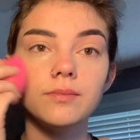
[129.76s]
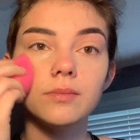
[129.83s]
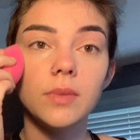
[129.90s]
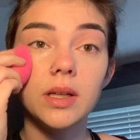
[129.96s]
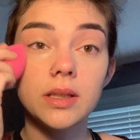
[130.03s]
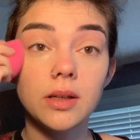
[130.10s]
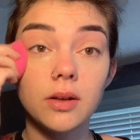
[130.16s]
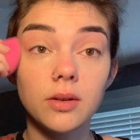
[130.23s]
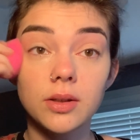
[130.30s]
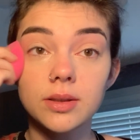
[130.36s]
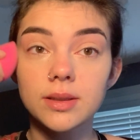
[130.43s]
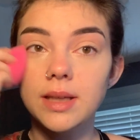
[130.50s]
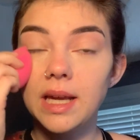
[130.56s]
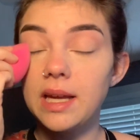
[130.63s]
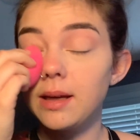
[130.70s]
until it
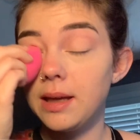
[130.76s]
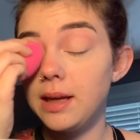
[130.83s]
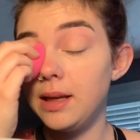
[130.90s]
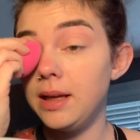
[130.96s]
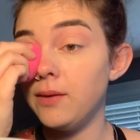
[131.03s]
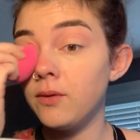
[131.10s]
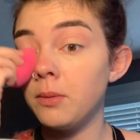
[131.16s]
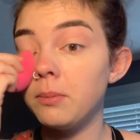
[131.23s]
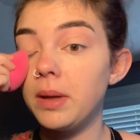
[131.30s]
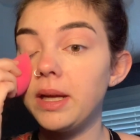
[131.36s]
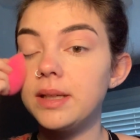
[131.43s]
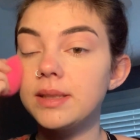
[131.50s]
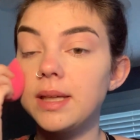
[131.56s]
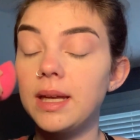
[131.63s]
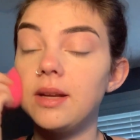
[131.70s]
looks like an even
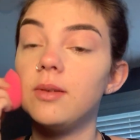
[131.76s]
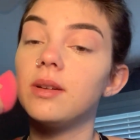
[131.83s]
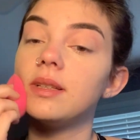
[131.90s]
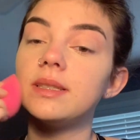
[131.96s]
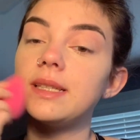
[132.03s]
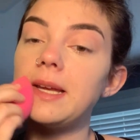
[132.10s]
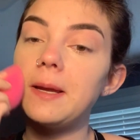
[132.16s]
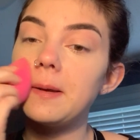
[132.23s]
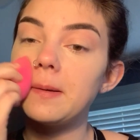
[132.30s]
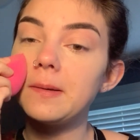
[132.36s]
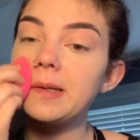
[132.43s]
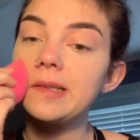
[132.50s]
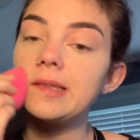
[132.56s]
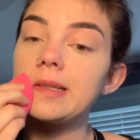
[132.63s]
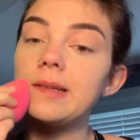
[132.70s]
base. Like you can see, it
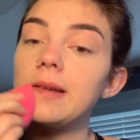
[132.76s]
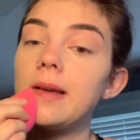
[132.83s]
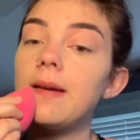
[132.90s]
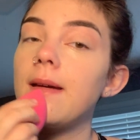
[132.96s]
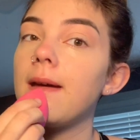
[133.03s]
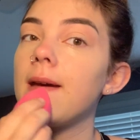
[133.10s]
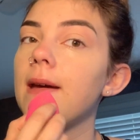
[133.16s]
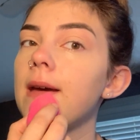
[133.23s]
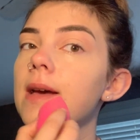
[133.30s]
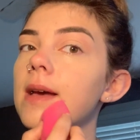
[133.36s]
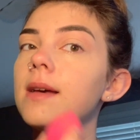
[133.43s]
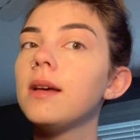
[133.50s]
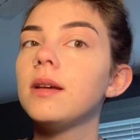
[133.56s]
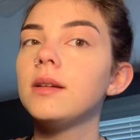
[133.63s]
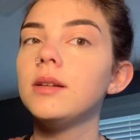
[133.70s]
looks,
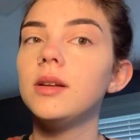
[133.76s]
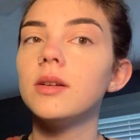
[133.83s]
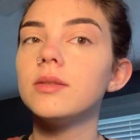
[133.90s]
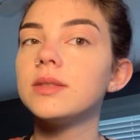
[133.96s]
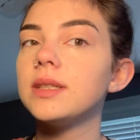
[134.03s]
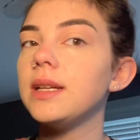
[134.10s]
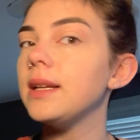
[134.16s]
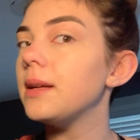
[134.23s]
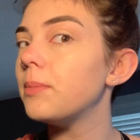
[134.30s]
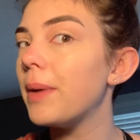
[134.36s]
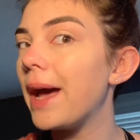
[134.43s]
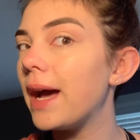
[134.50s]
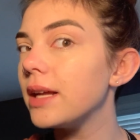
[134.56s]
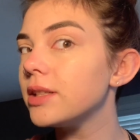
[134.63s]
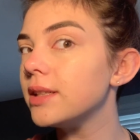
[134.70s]
you don't see any
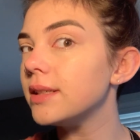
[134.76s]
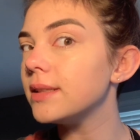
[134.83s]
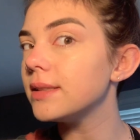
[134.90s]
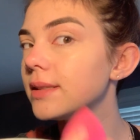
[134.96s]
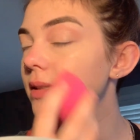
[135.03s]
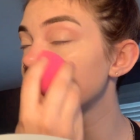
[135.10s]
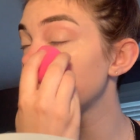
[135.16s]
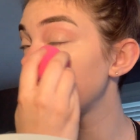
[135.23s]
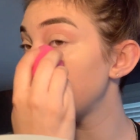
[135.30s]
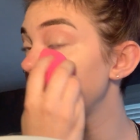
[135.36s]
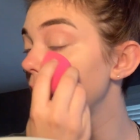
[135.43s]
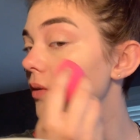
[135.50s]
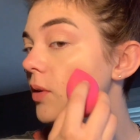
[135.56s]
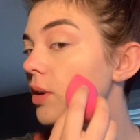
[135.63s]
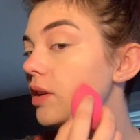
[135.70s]
patches.
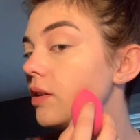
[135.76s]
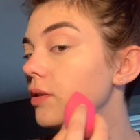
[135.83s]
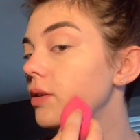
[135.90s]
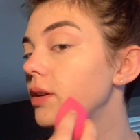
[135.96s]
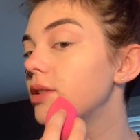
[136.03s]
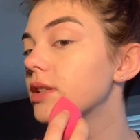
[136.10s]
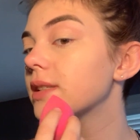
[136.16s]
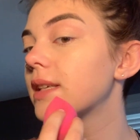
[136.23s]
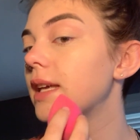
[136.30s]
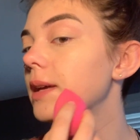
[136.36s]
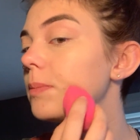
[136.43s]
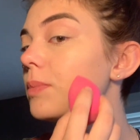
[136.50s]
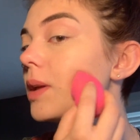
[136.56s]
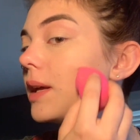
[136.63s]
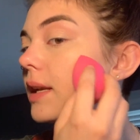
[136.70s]
If you do, you just
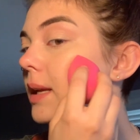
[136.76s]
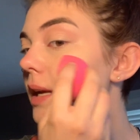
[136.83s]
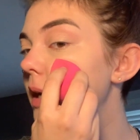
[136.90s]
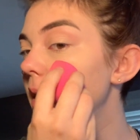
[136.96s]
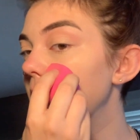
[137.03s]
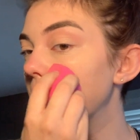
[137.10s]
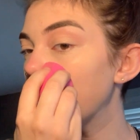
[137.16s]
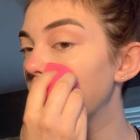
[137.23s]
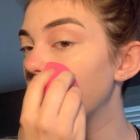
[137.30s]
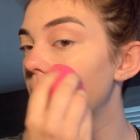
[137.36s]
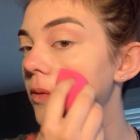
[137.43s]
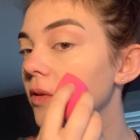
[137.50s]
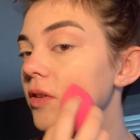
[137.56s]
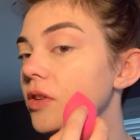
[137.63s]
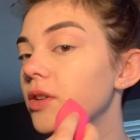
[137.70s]
keep blending it
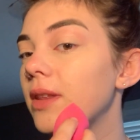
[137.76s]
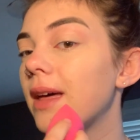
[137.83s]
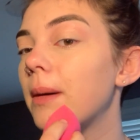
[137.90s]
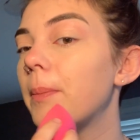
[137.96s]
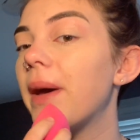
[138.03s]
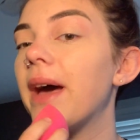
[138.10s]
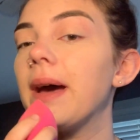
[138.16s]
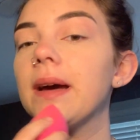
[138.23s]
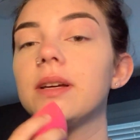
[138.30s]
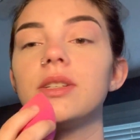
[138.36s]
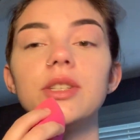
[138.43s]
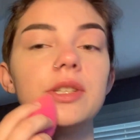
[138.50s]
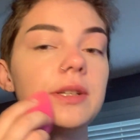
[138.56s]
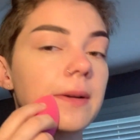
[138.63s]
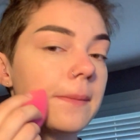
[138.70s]
over to that
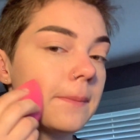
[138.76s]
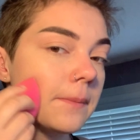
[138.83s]
patch.